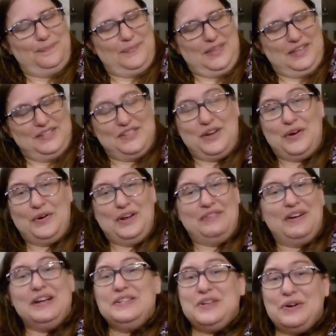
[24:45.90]
So if I
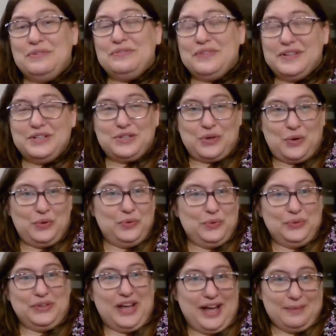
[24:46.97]
don't finish
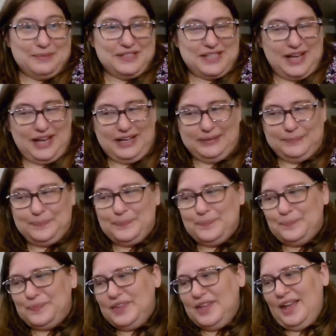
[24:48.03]
Hula Homicide,
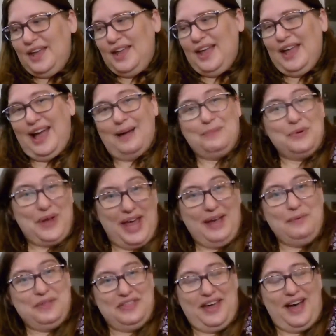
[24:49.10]
I'm okay
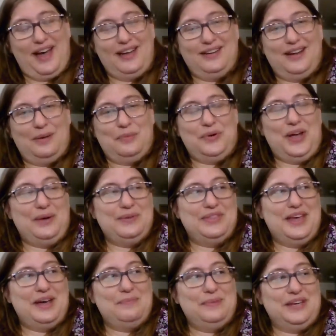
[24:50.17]
with that. I'm okay with
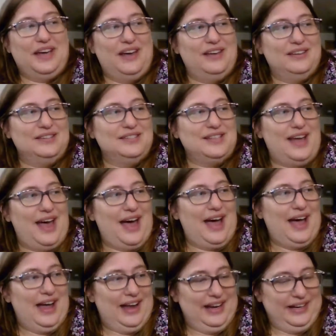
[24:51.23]
that because
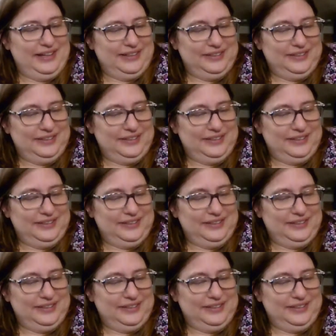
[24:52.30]
I